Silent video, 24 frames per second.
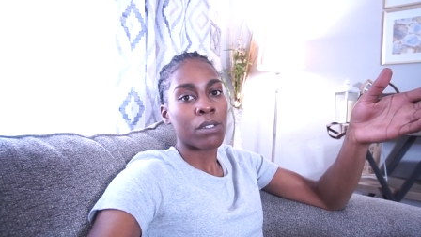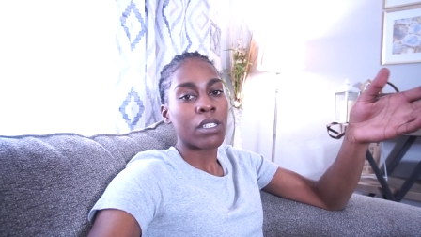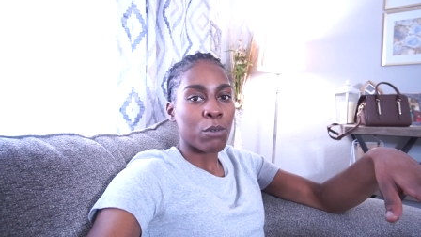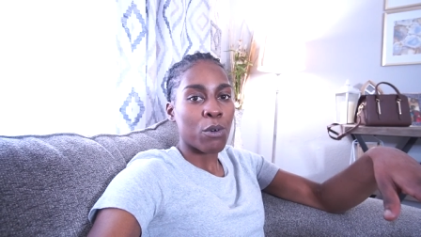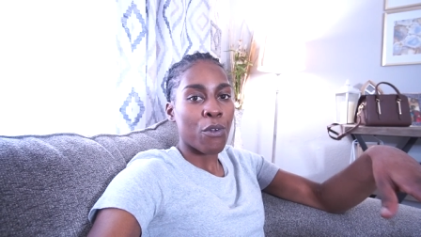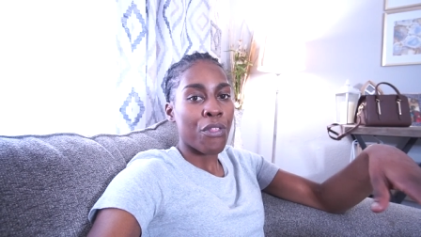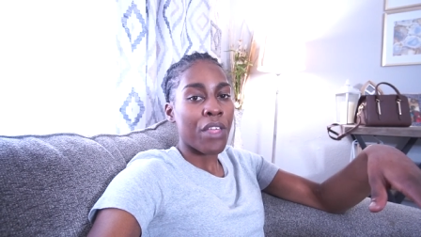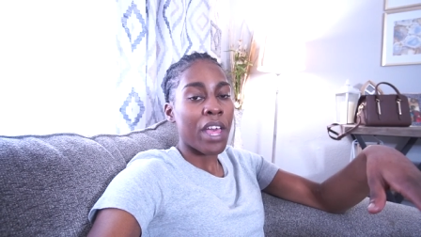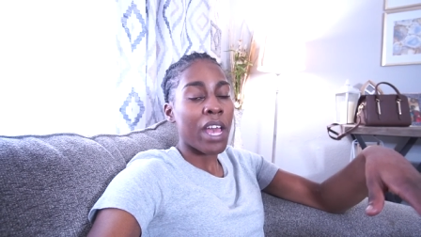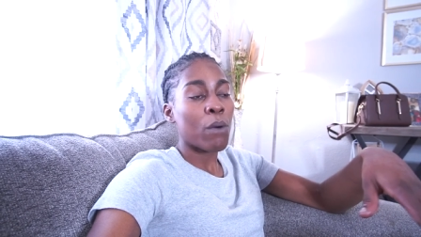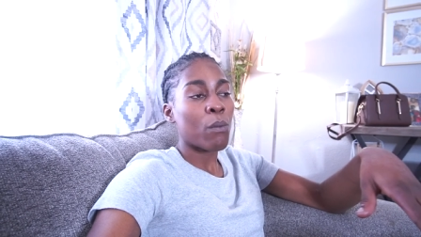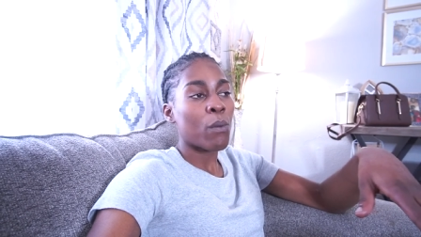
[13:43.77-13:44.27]
Well,
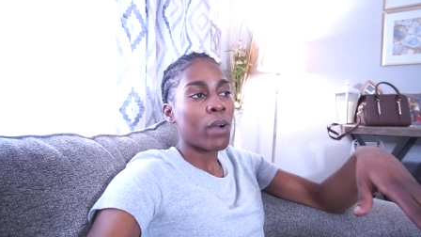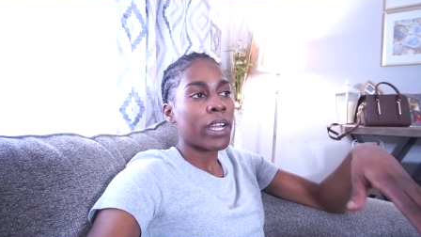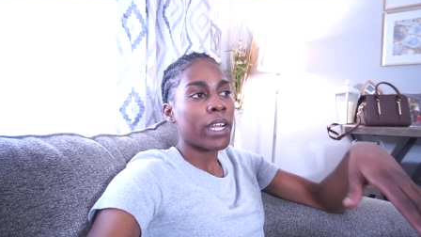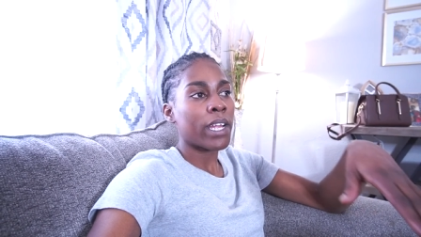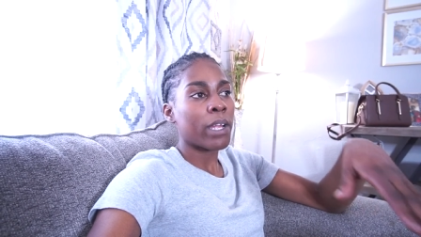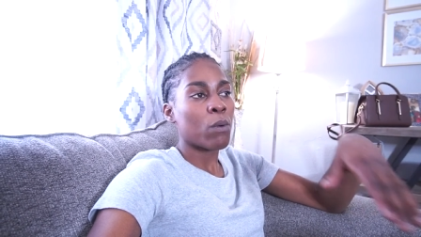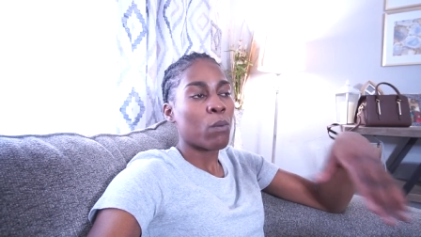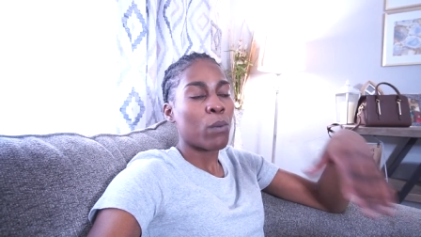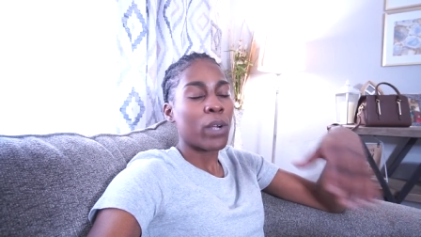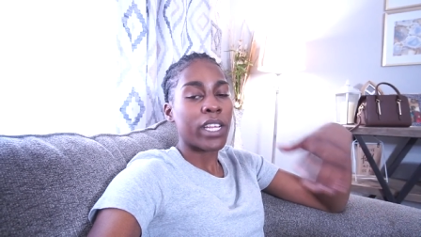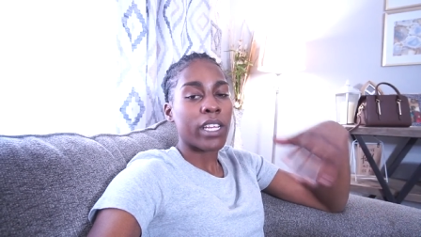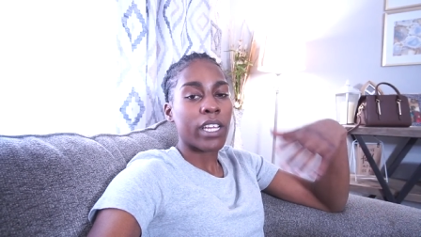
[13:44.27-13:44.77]
that way
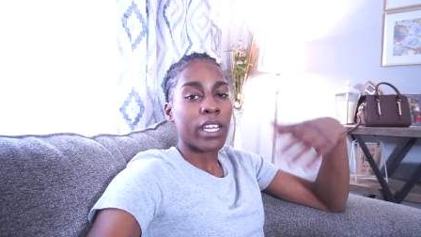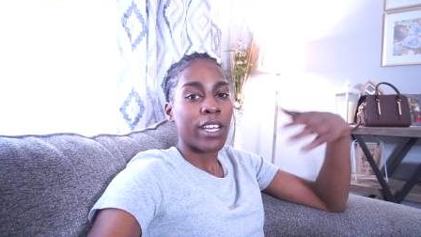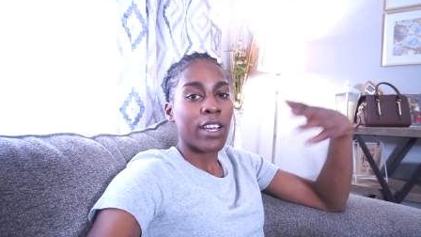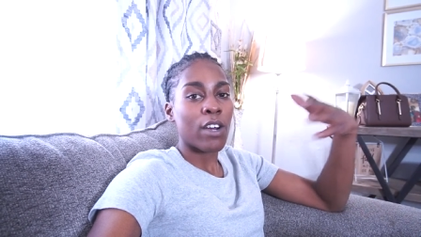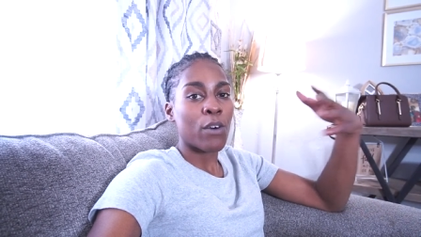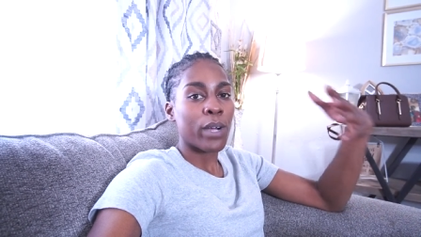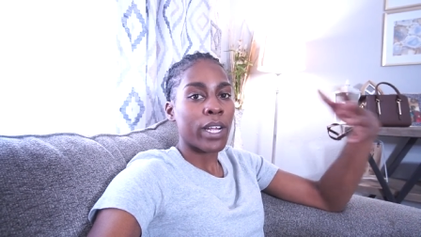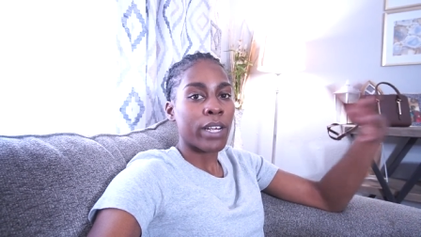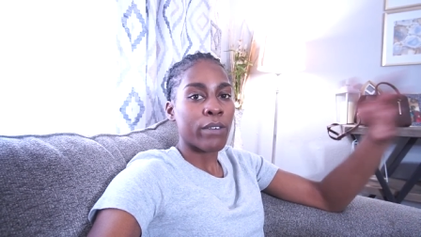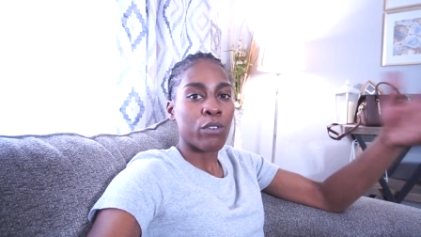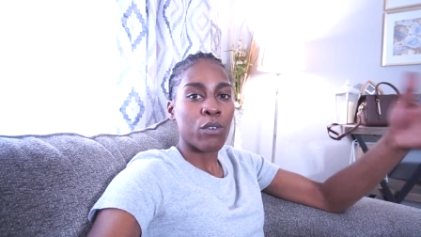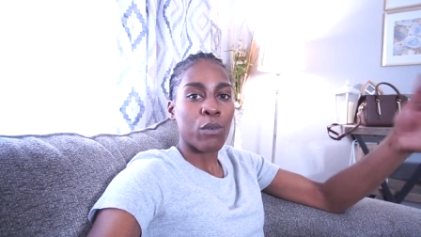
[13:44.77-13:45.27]
we can go
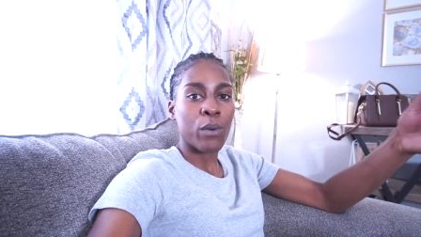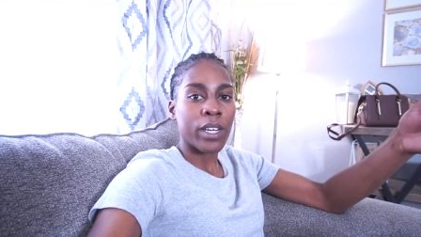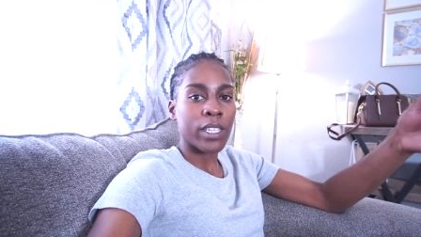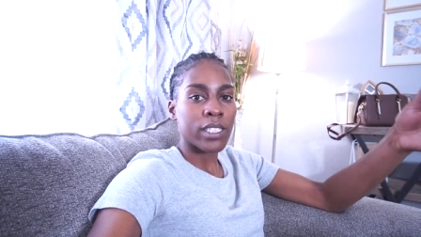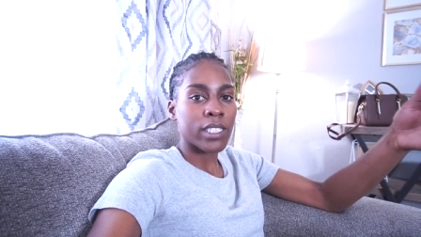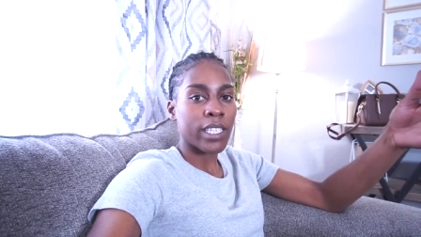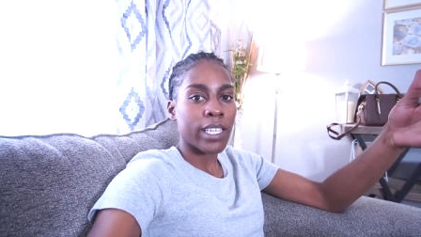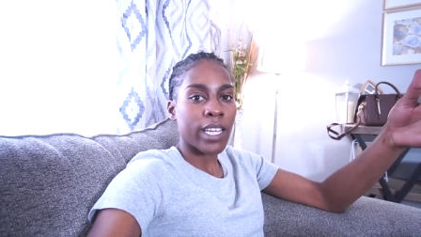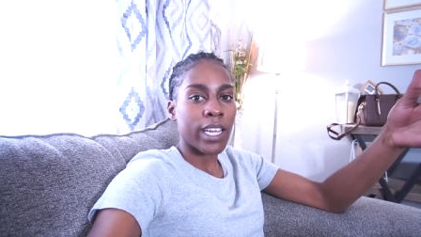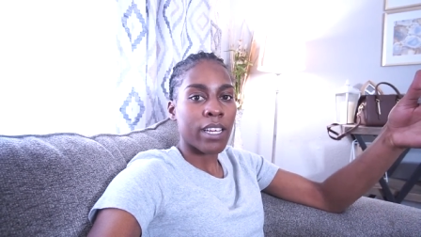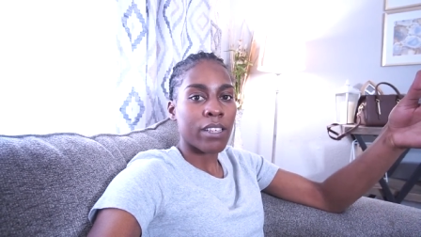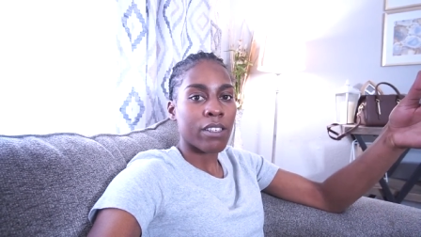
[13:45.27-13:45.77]
everywhere
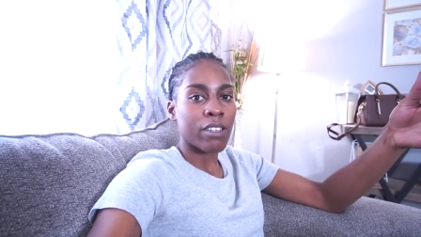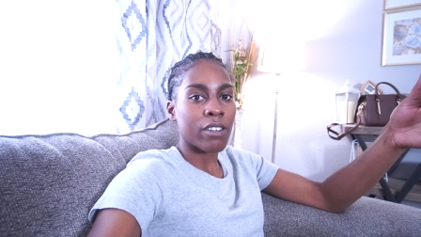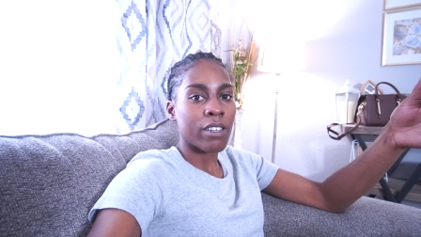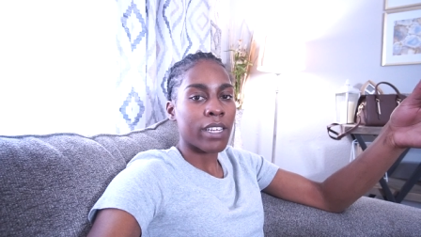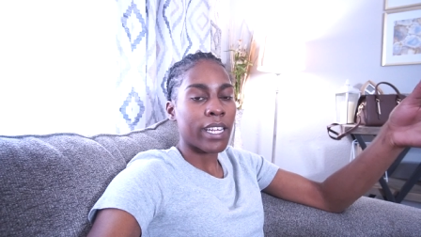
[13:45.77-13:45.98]
together,